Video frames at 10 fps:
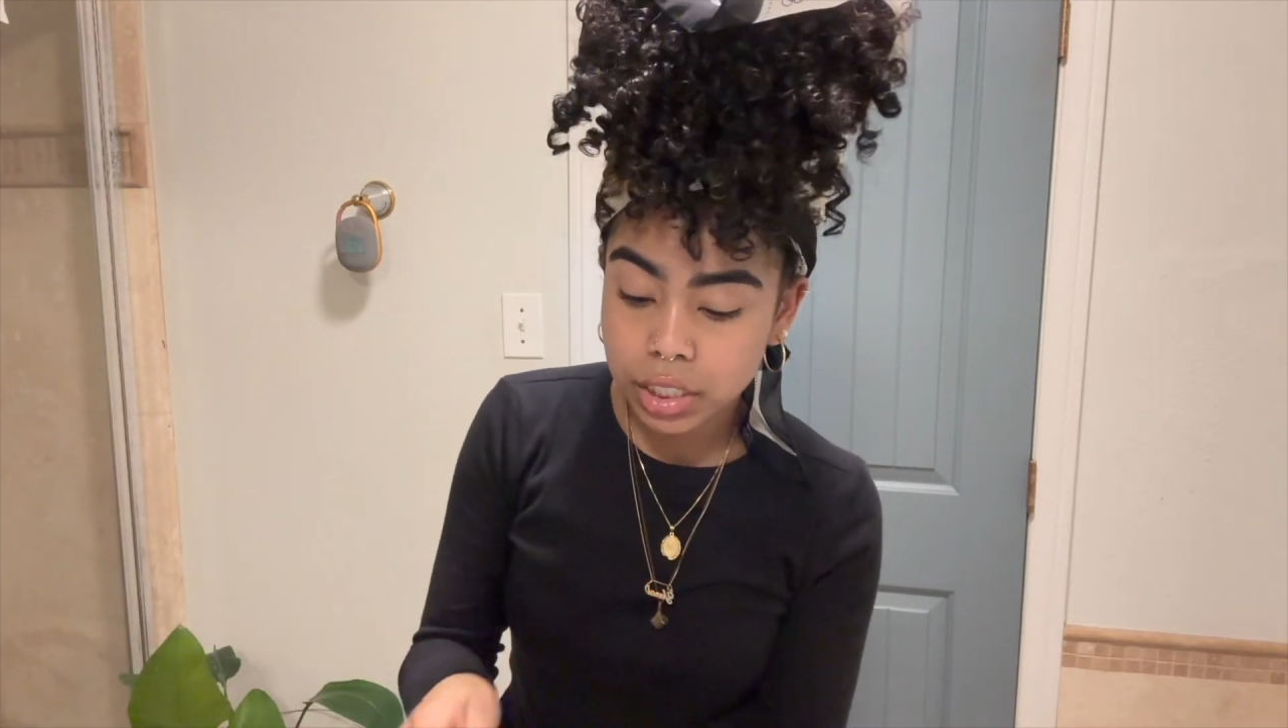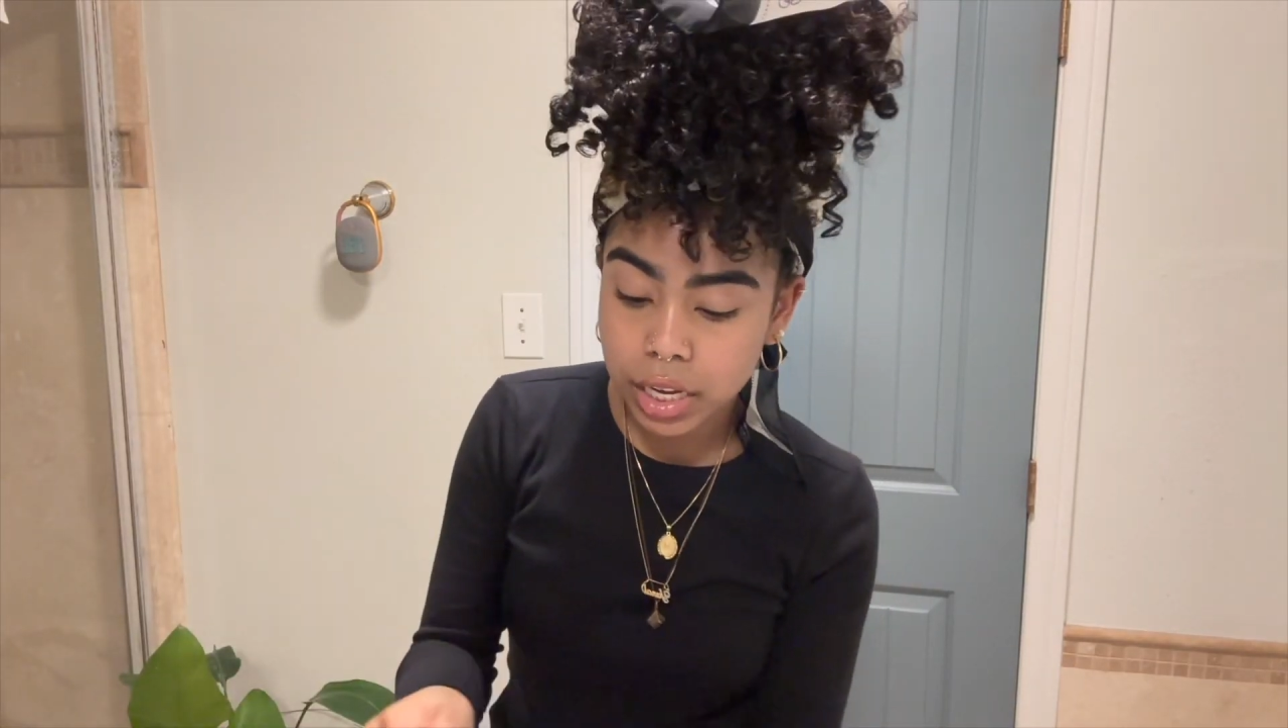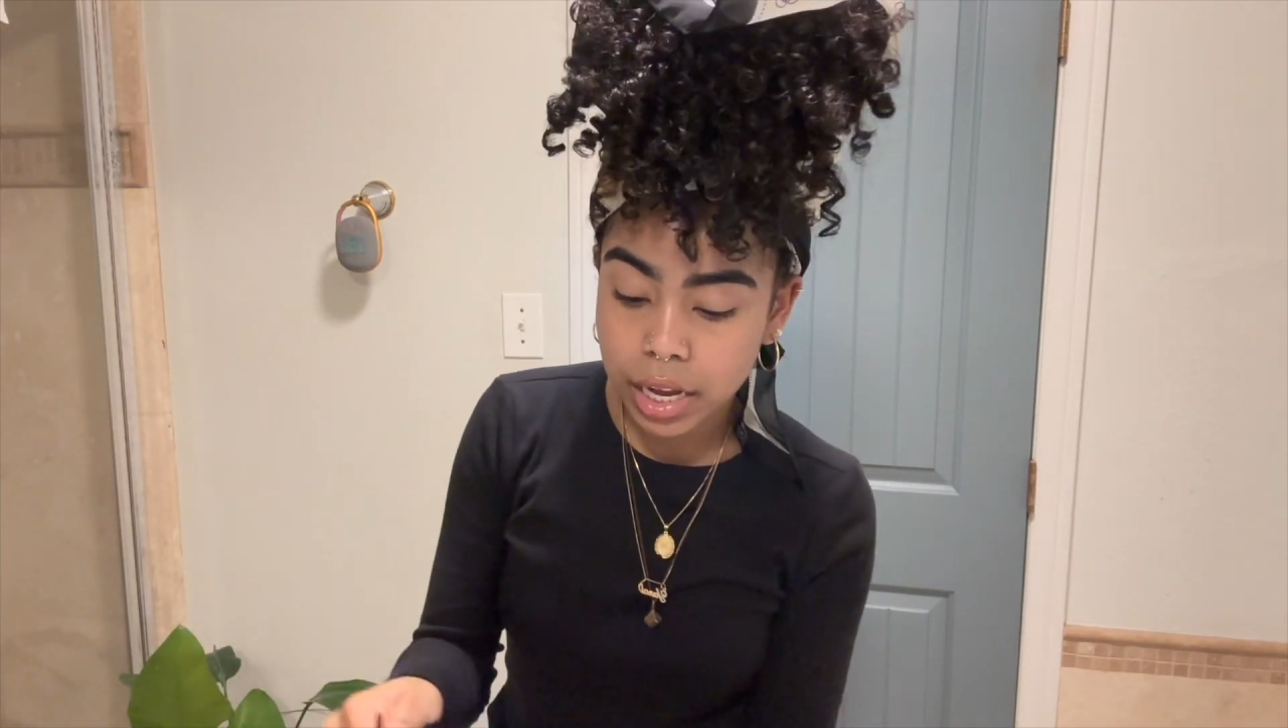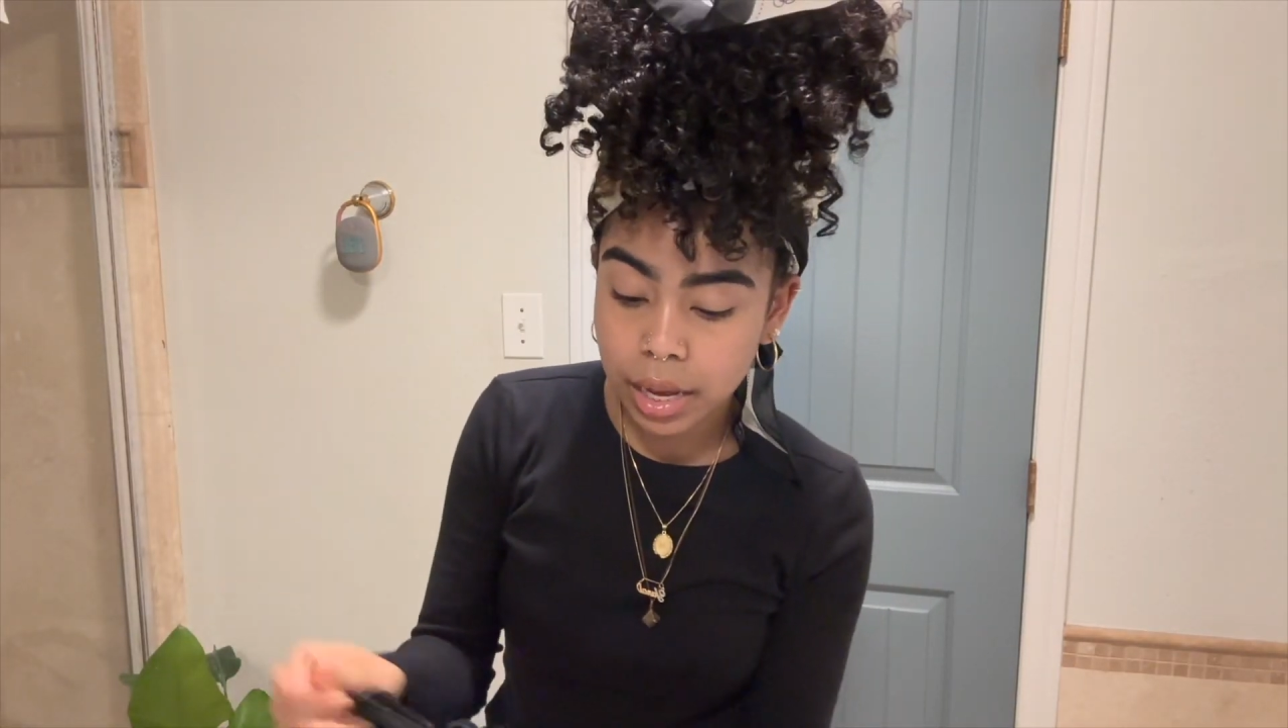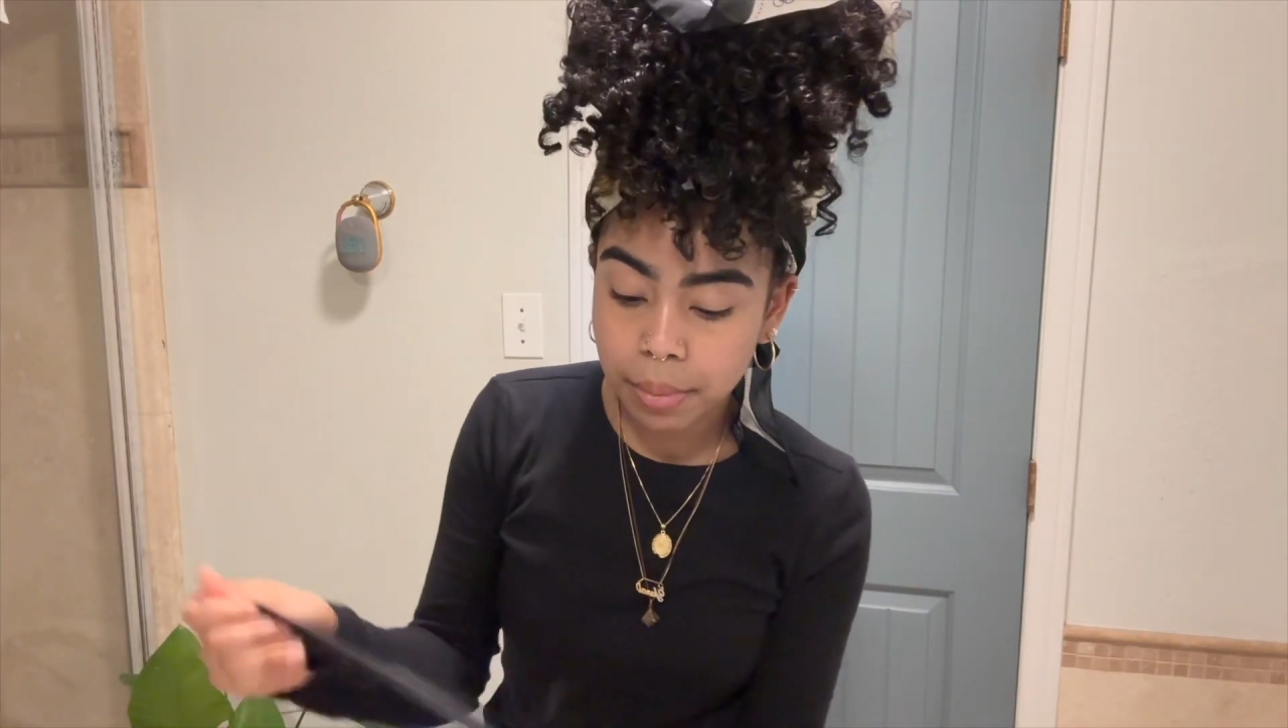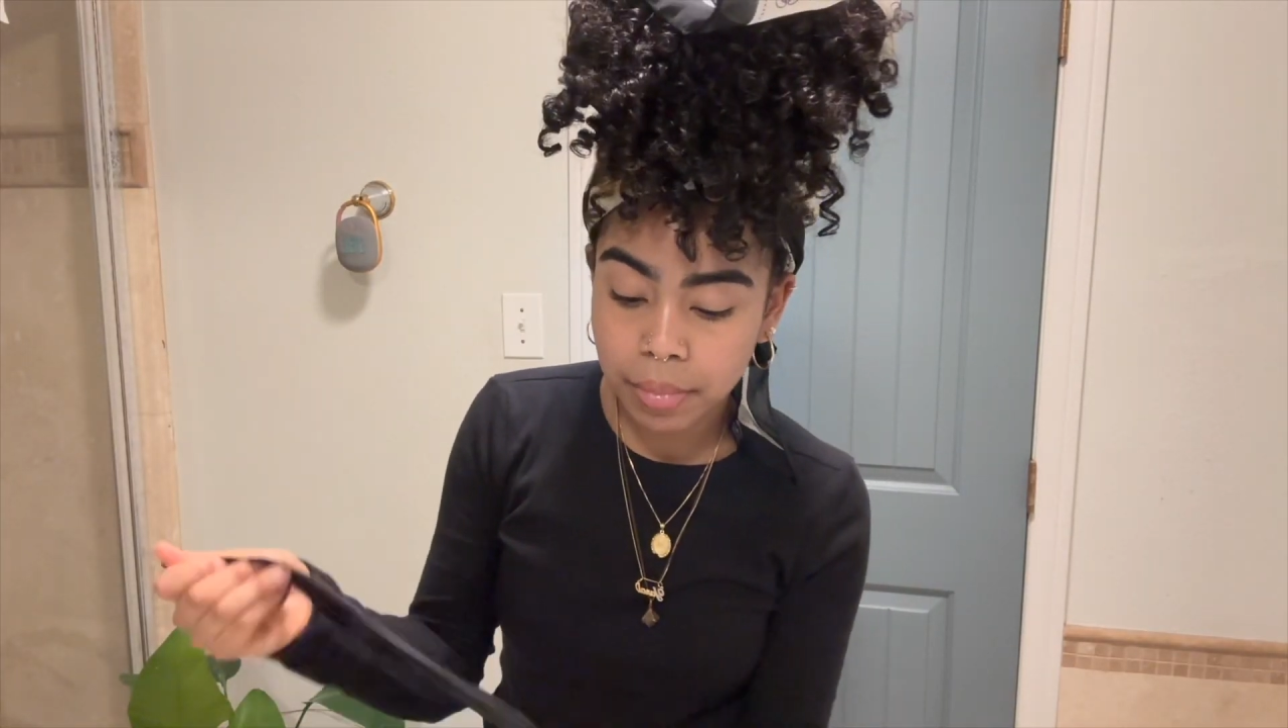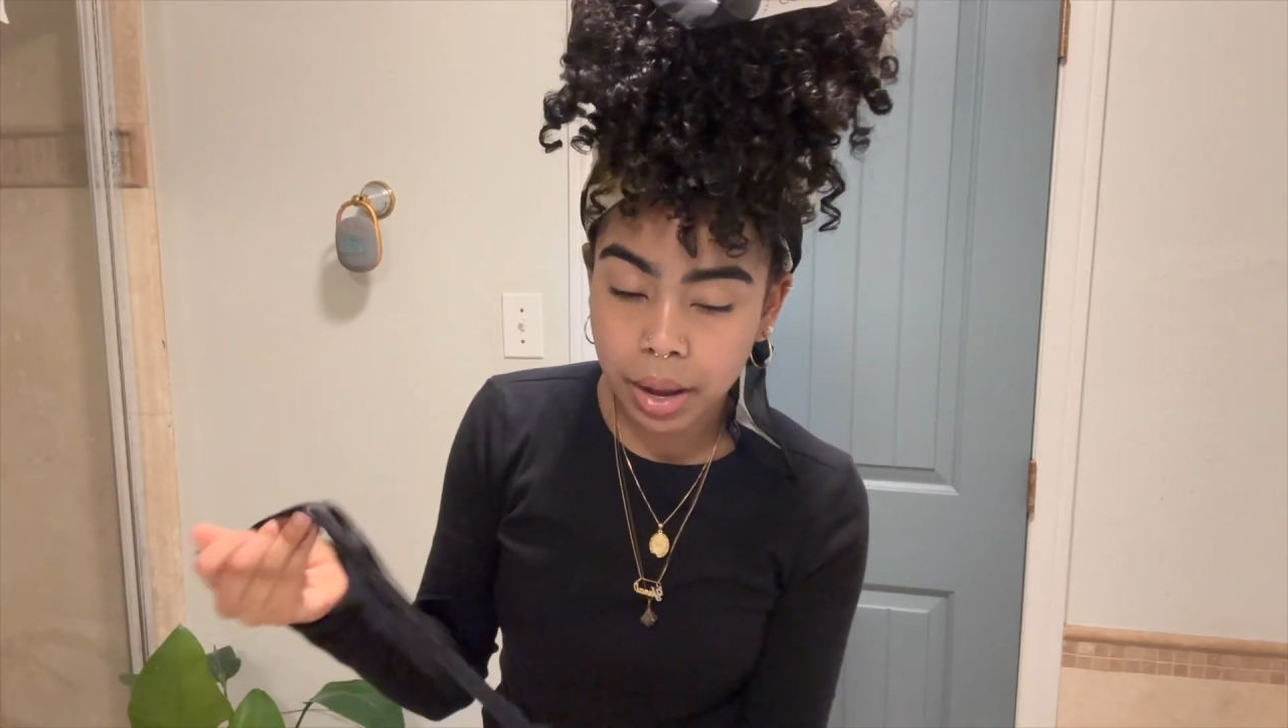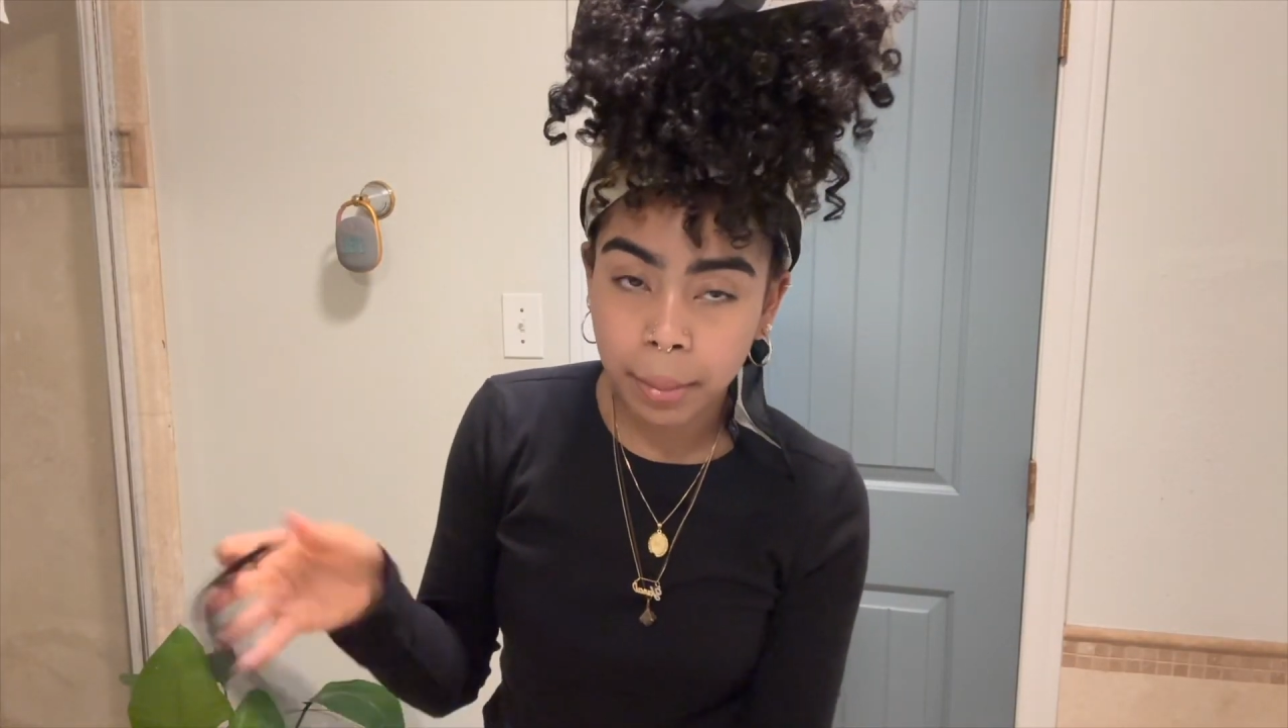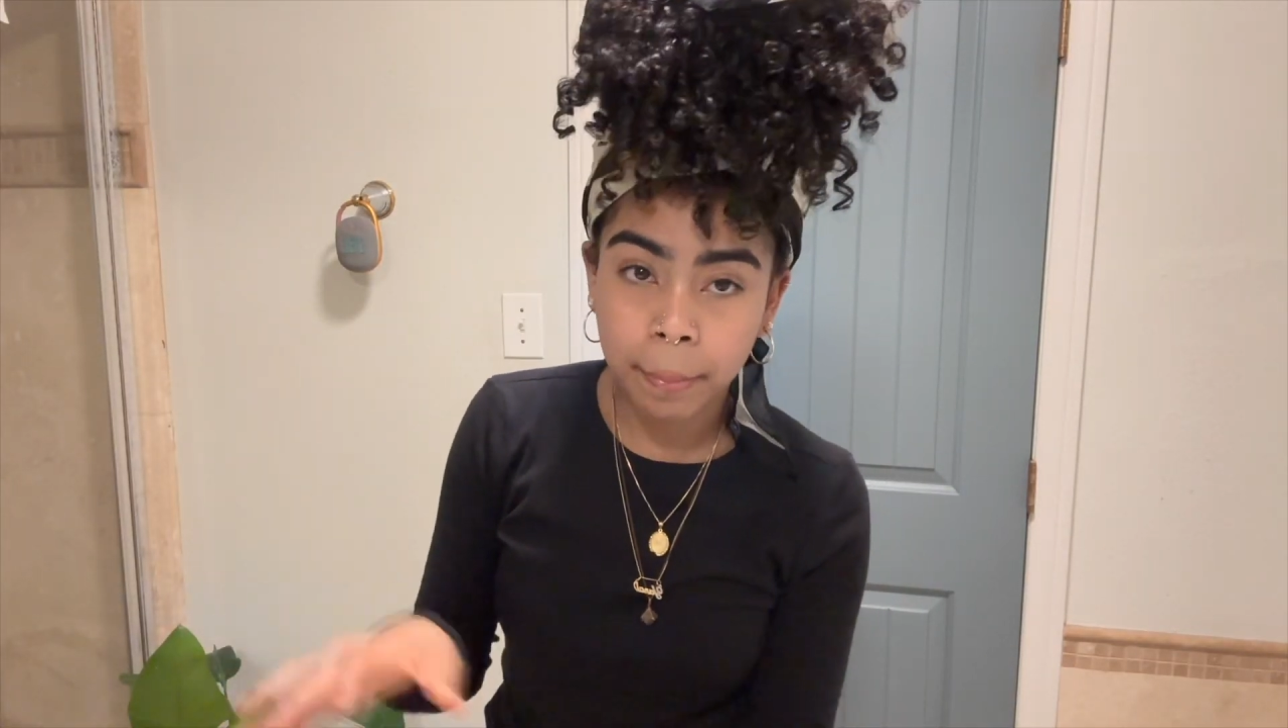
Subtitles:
take my